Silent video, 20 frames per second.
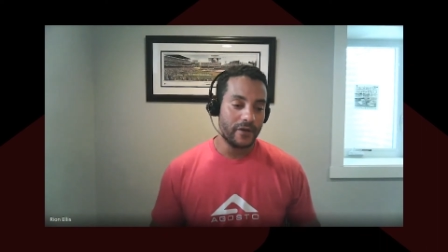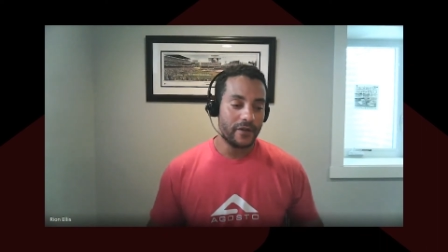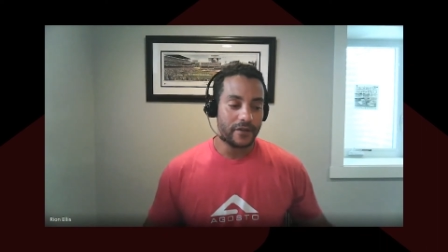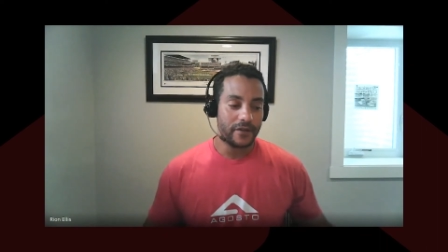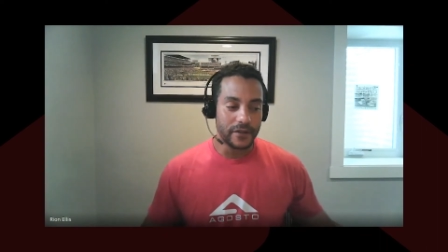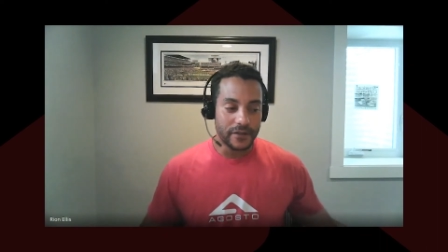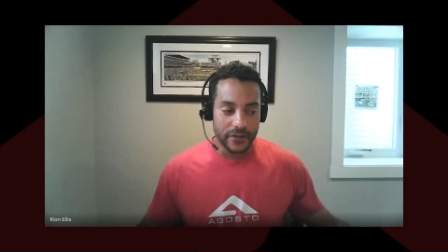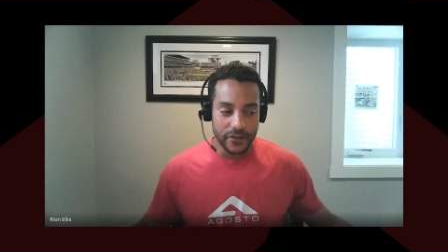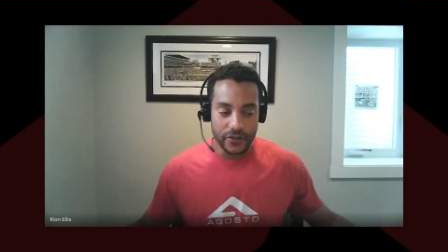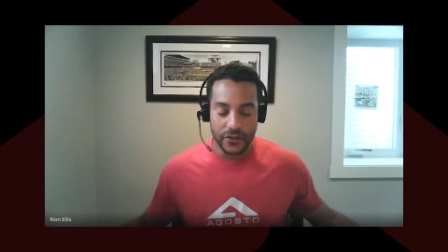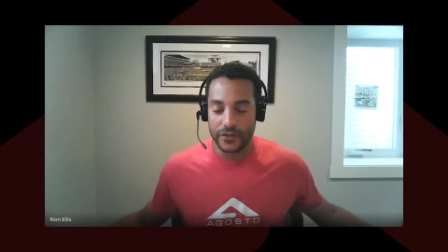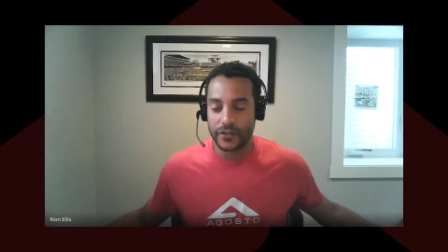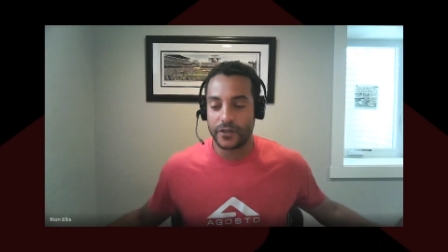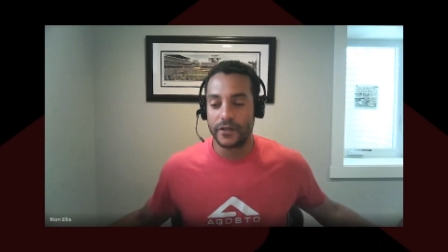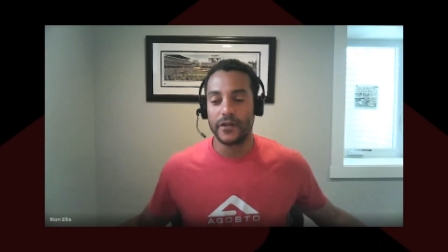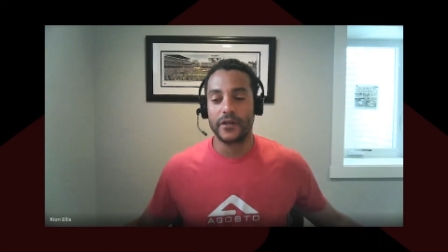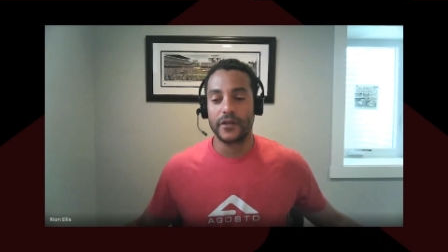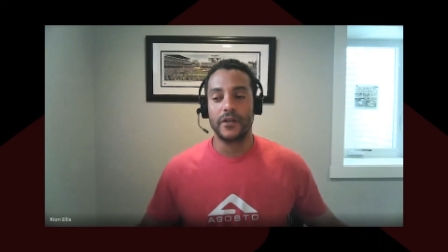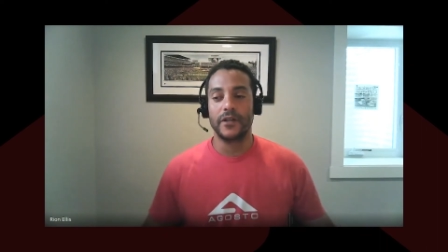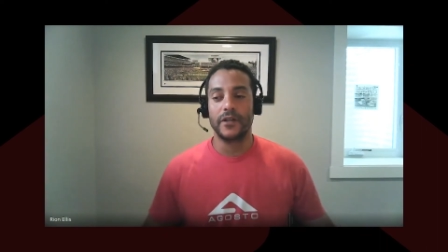This is just
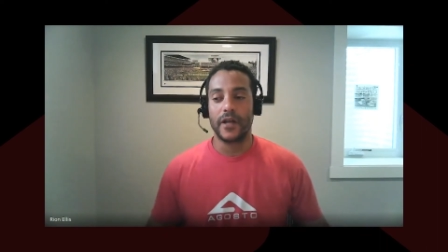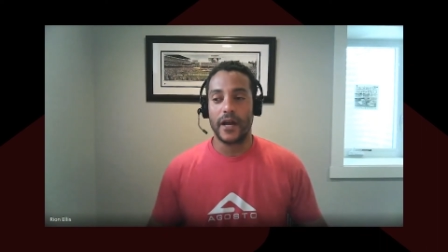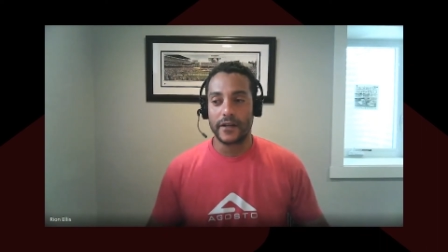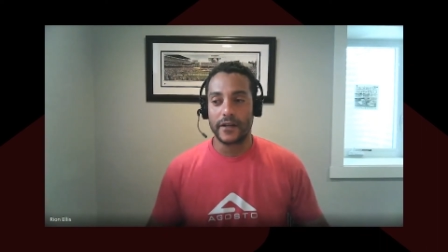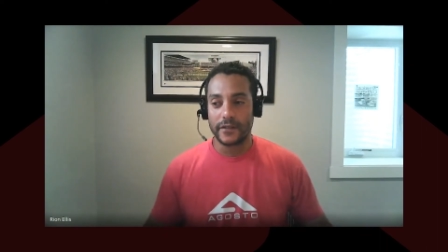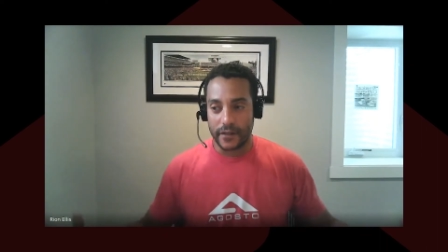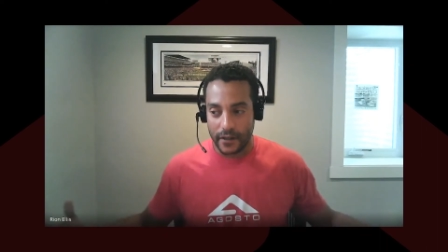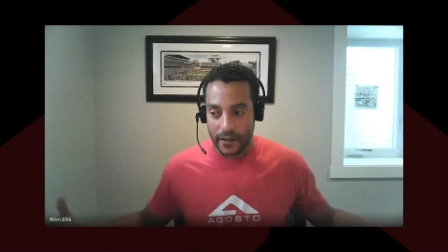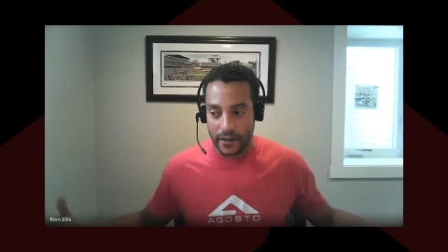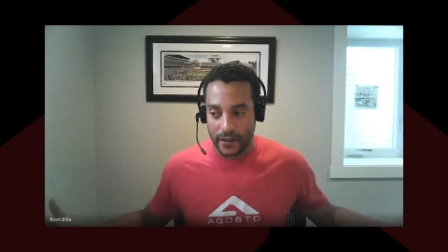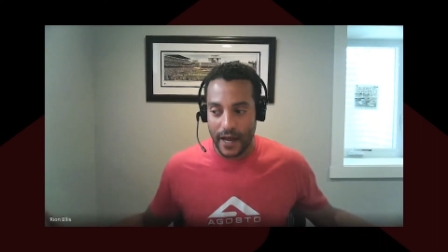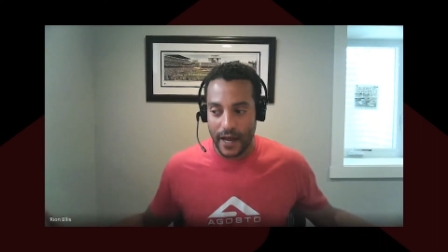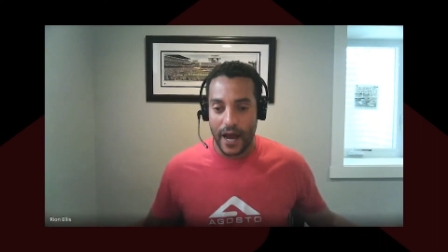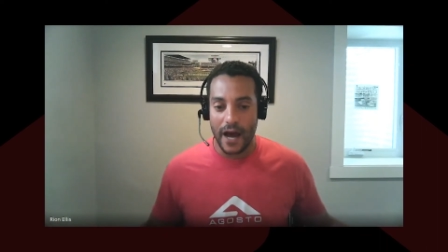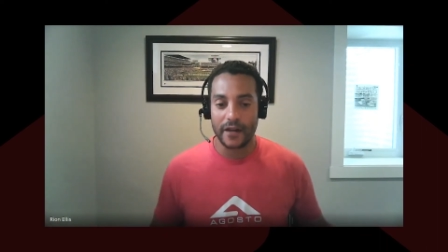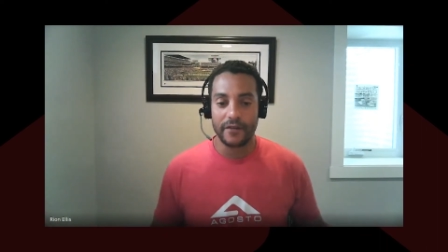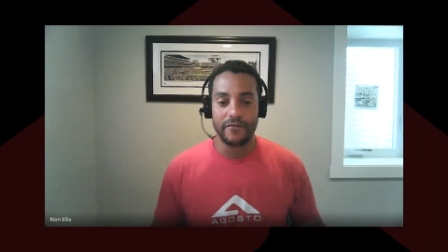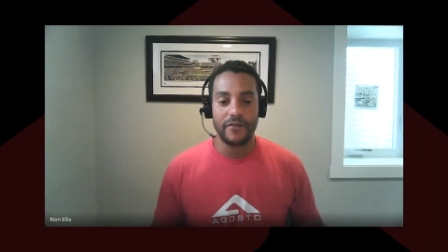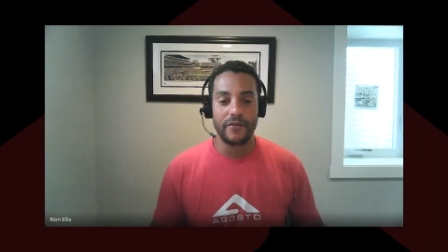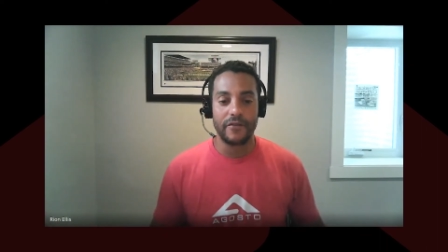going to collect a
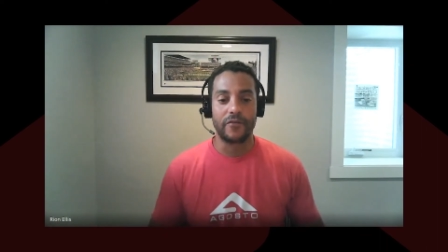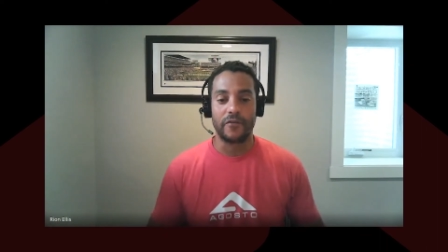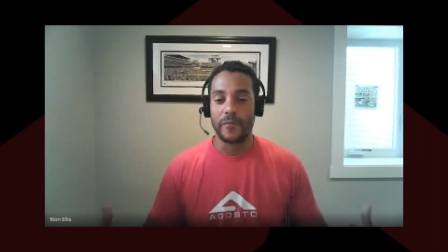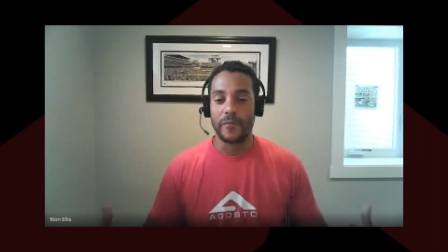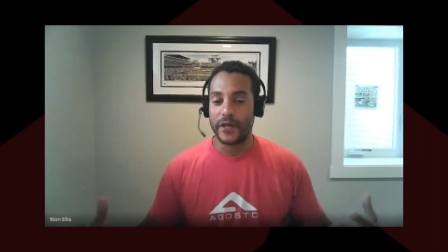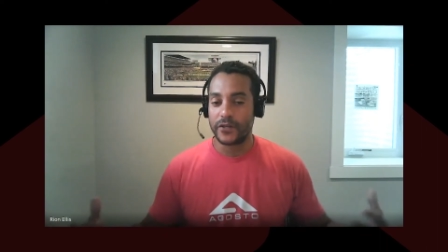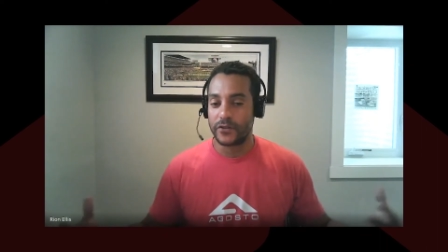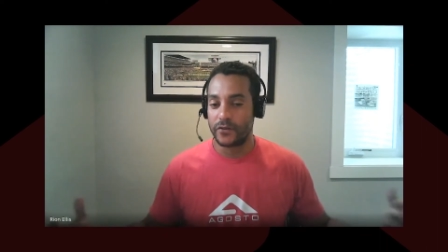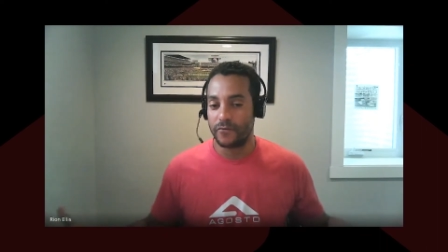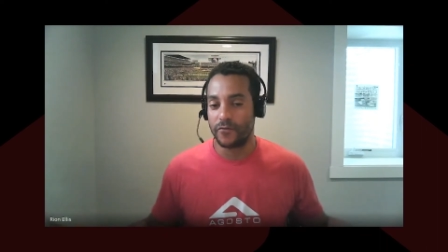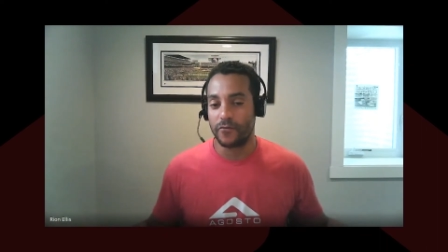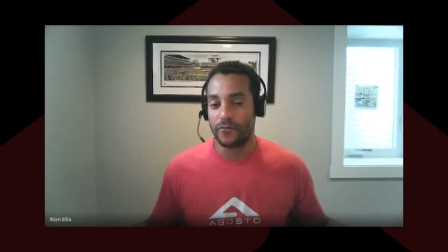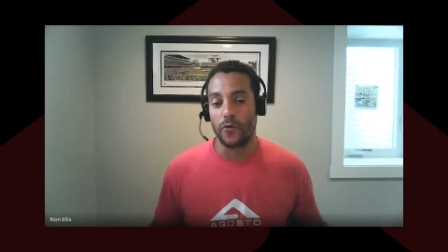lot of information